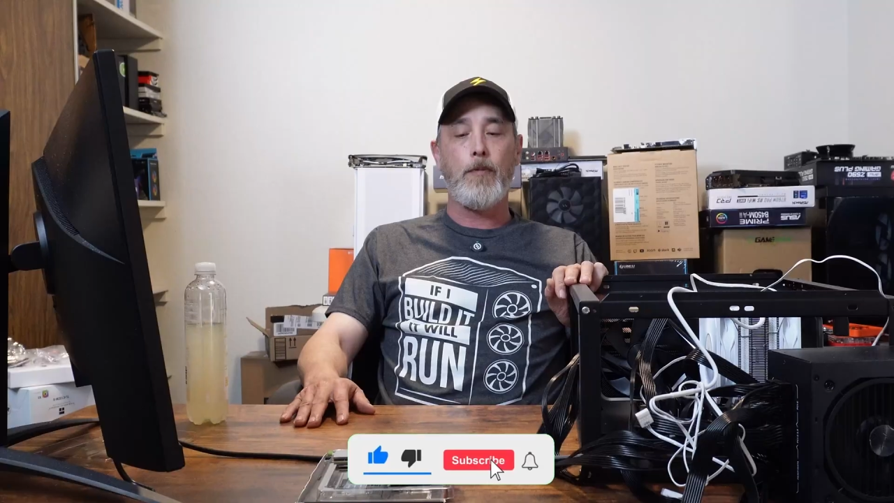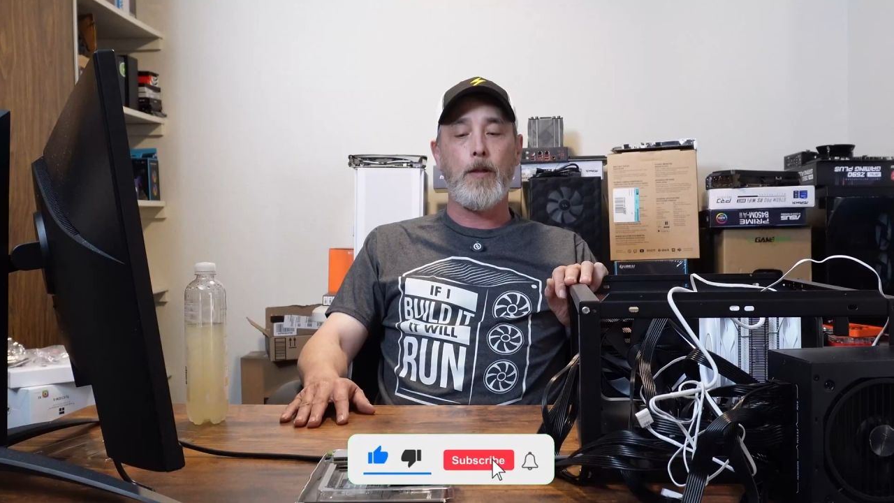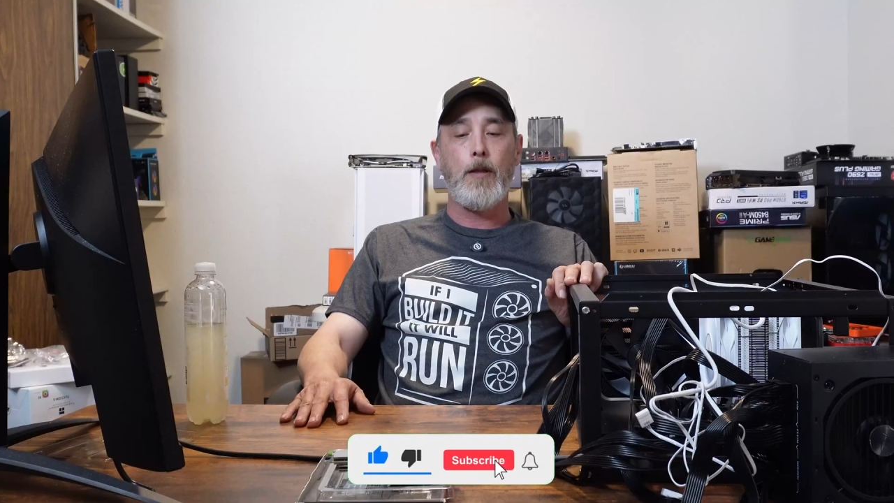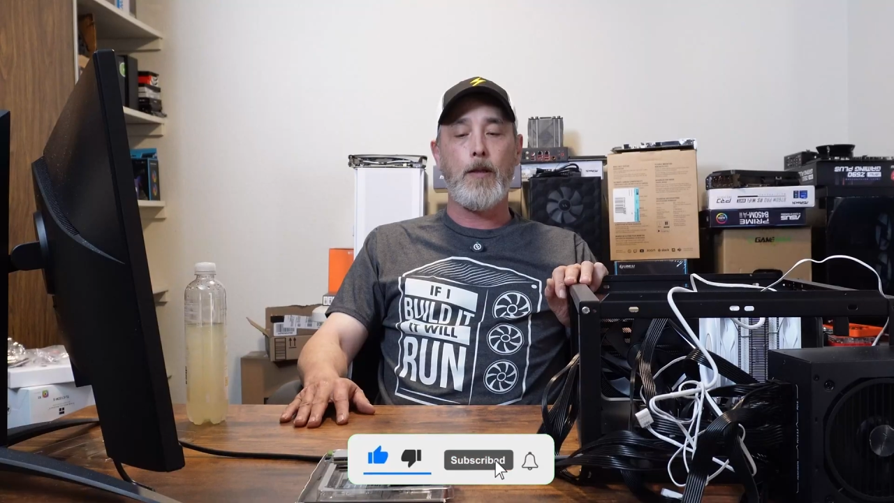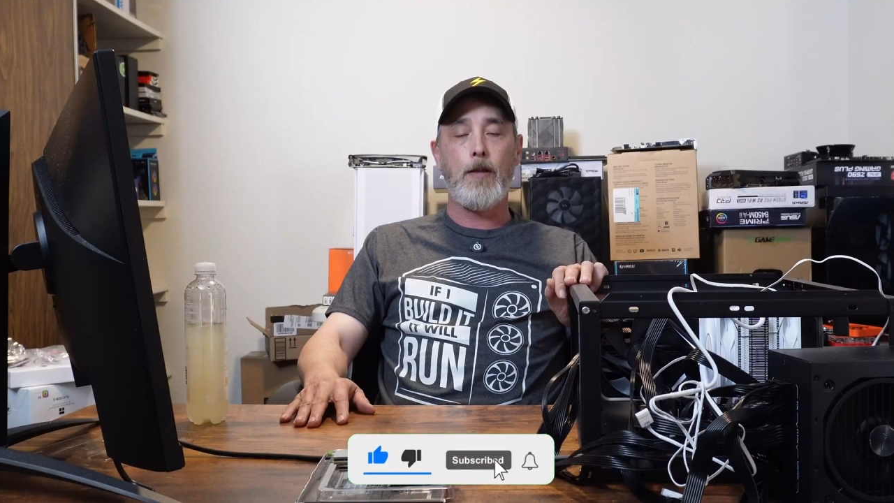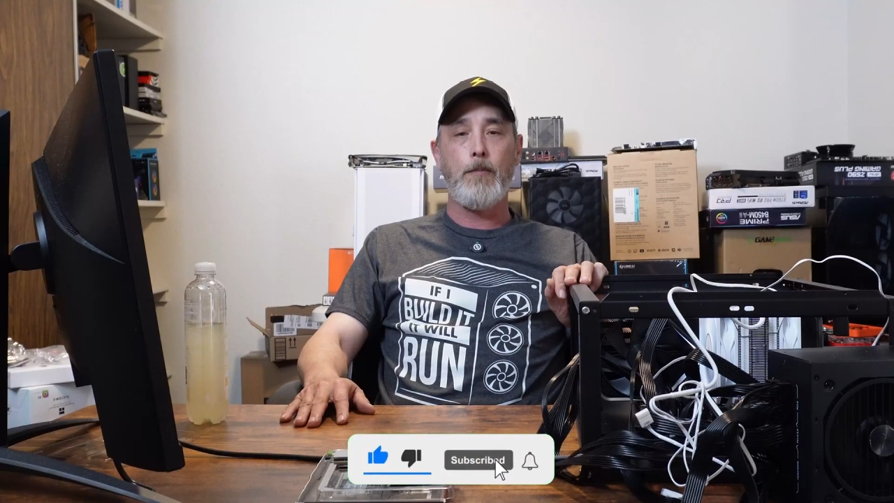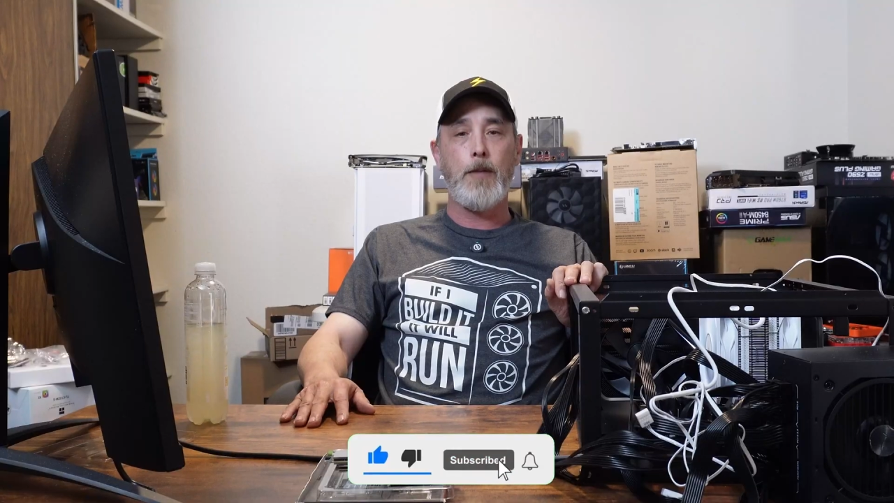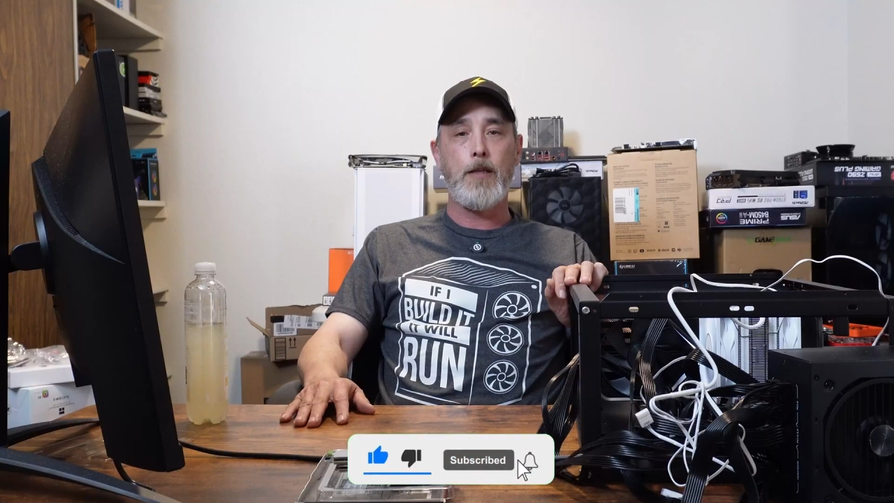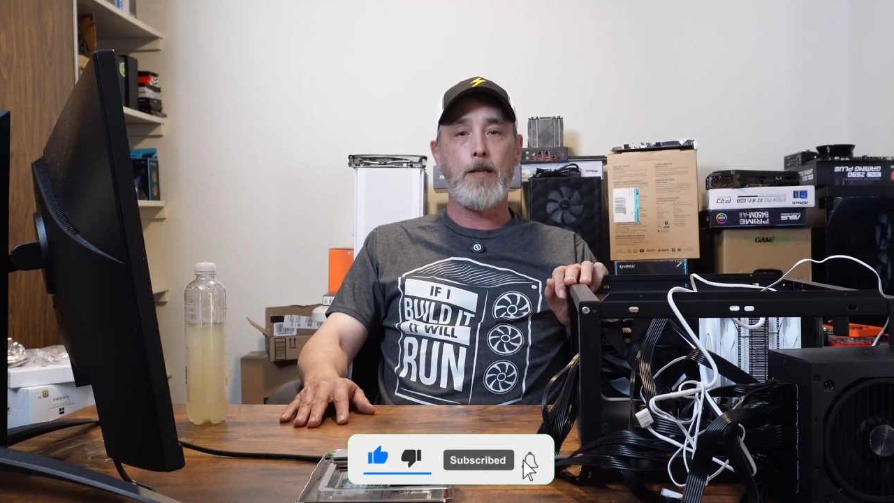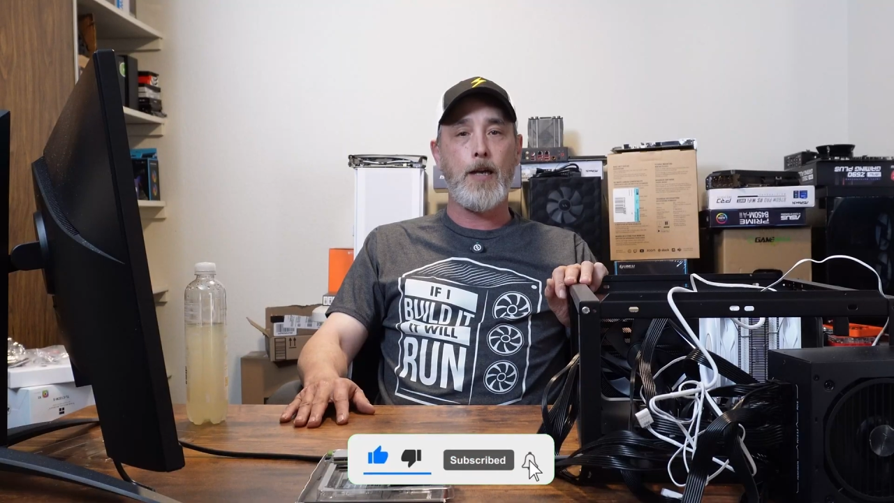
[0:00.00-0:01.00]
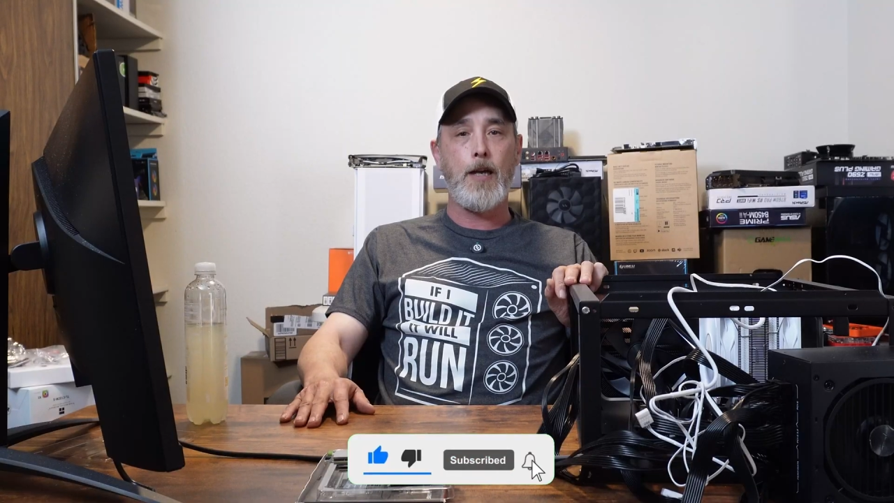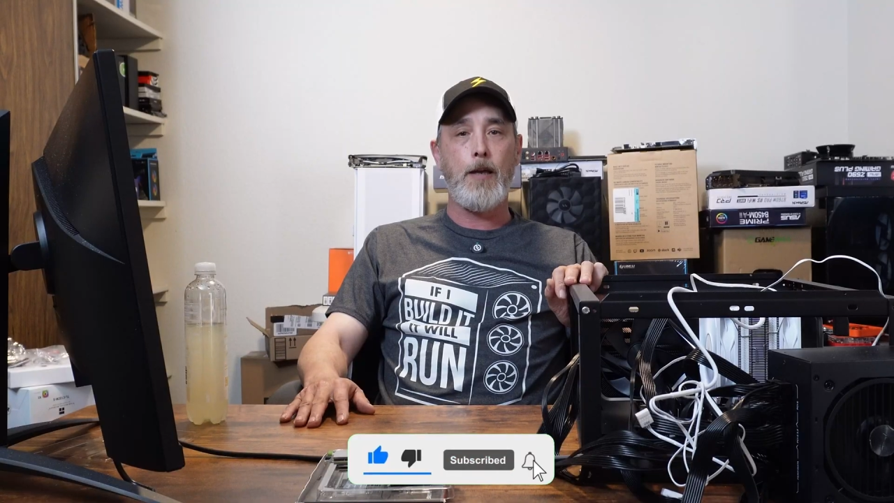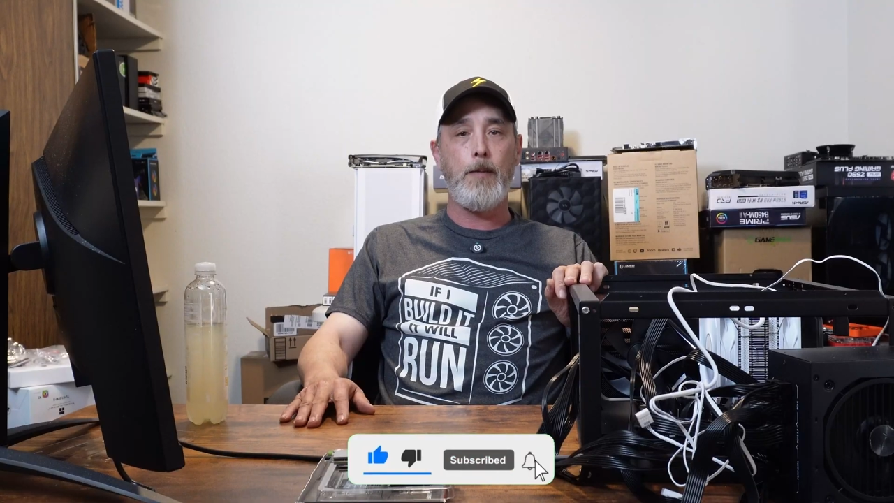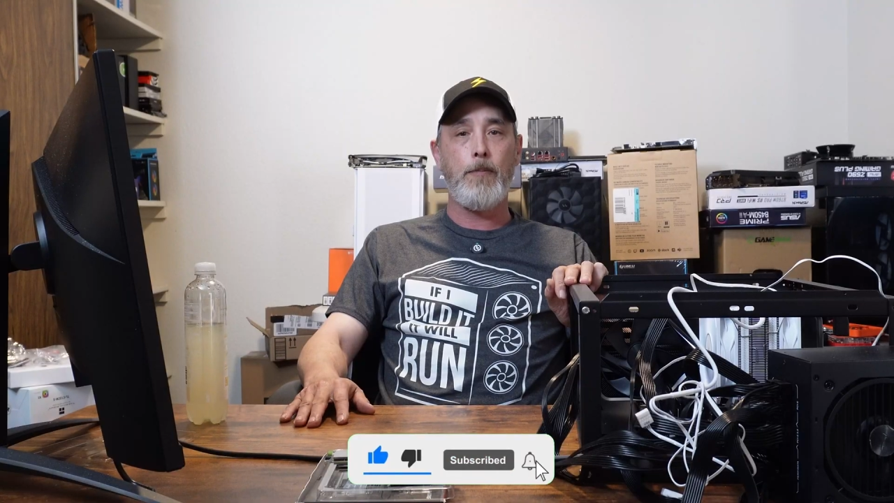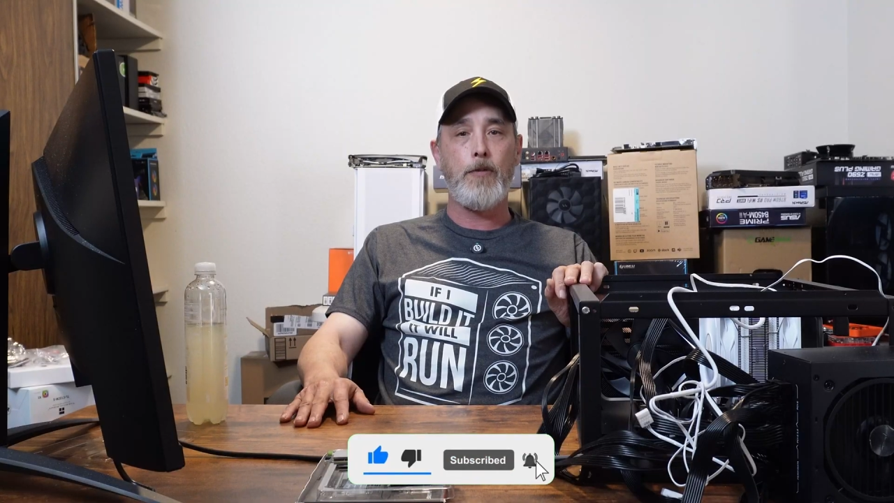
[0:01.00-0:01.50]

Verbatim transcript: In the meantime,